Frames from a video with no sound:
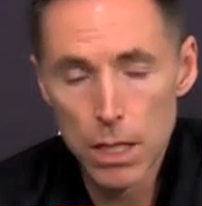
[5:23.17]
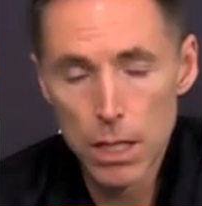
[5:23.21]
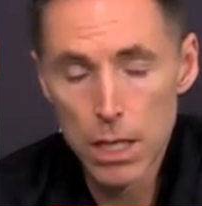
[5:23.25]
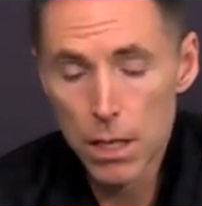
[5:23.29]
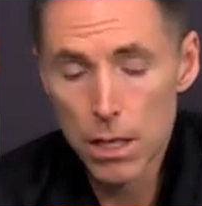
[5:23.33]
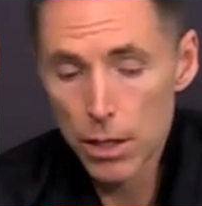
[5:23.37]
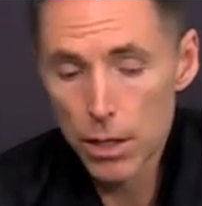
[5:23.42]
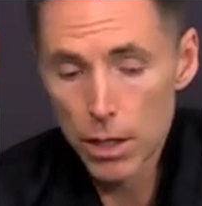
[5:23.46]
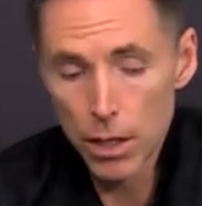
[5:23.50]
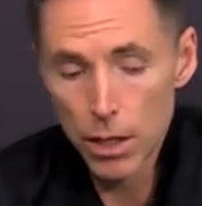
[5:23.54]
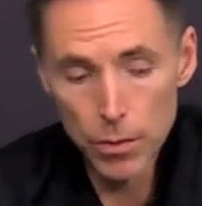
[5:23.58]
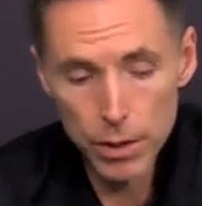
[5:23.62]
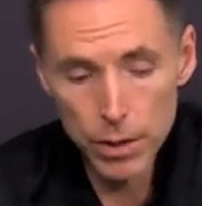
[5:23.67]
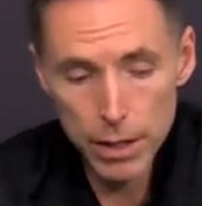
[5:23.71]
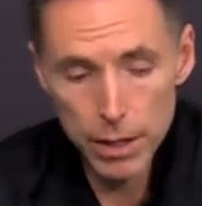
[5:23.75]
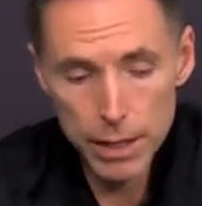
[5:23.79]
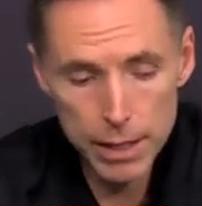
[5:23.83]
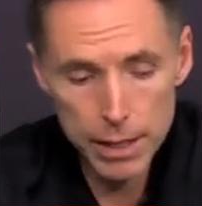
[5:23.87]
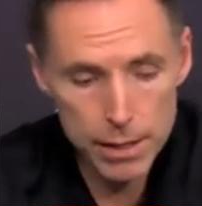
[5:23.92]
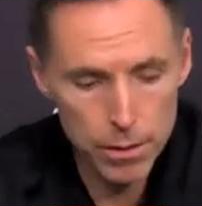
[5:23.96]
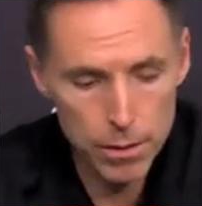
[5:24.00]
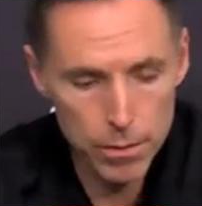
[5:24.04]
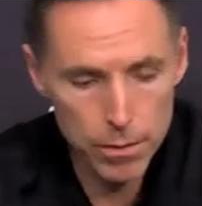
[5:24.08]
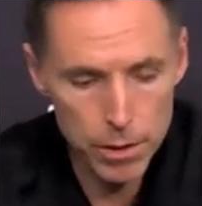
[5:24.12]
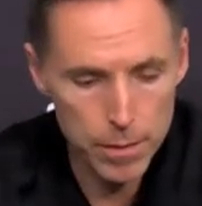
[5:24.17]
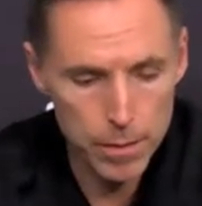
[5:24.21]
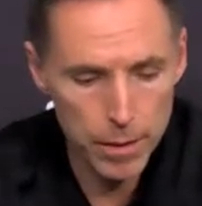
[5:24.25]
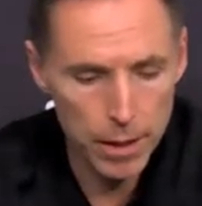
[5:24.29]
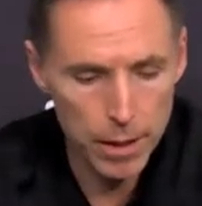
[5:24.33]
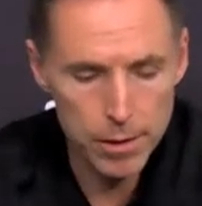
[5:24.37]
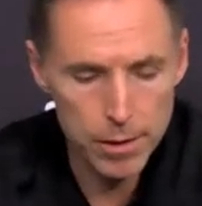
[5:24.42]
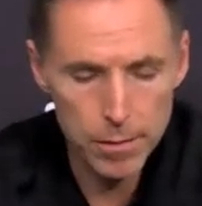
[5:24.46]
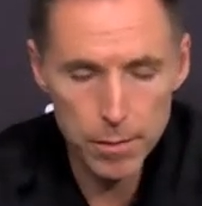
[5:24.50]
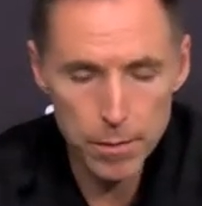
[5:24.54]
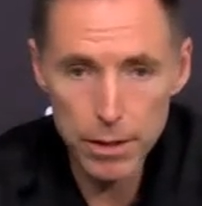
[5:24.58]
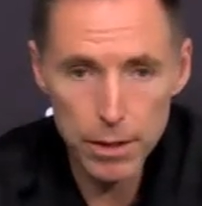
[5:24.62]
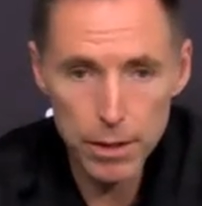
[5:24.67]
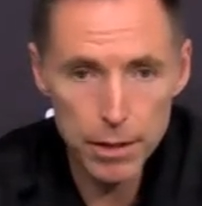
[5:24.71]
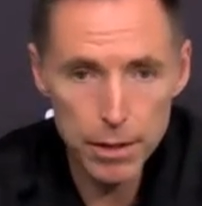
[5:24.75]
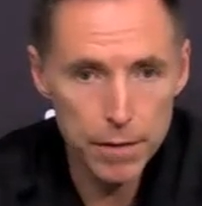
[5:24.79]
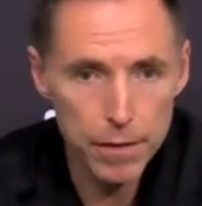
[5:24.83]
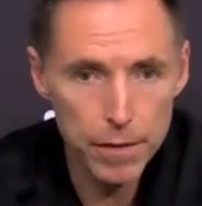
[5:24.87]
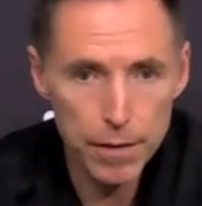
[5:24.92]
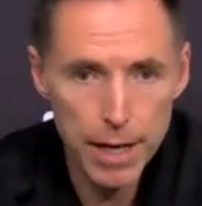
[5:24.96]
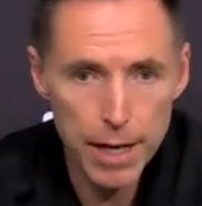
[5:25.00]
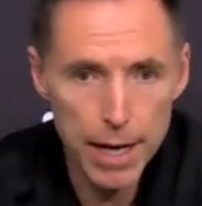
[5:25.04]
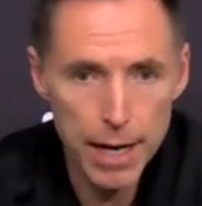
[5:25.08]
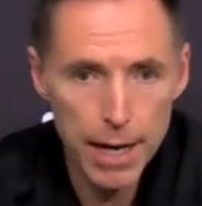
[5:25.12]
You know, really, he took responsibility
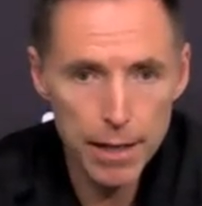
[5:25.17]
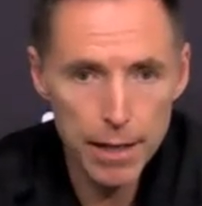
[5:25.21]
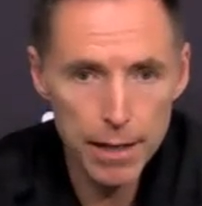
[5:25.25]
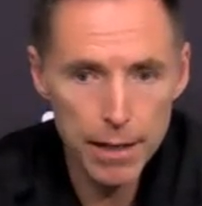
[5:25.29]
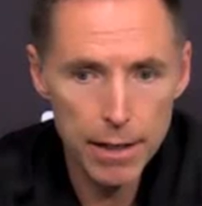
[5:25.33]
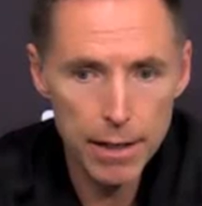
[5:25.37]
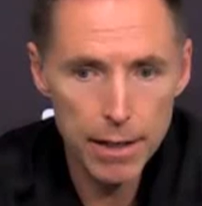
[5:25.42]
for that.